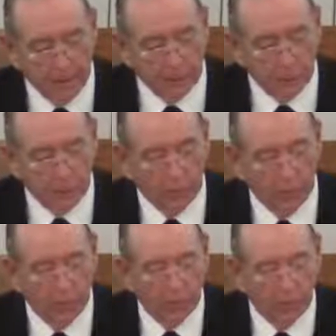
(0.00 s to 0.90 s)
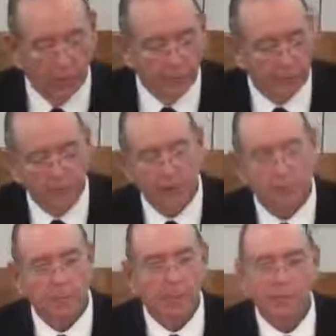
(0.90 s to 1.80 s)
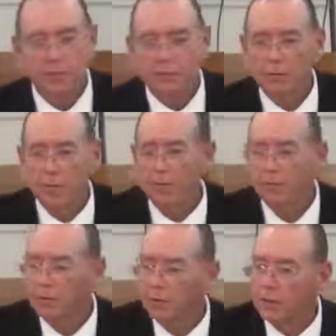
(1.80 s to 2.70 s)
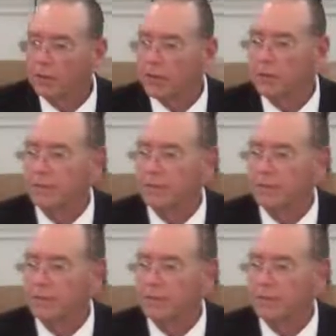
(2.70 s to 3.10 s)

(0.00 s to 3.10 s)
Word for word: This is one of my favorites. It's by Mr. Robert Frost.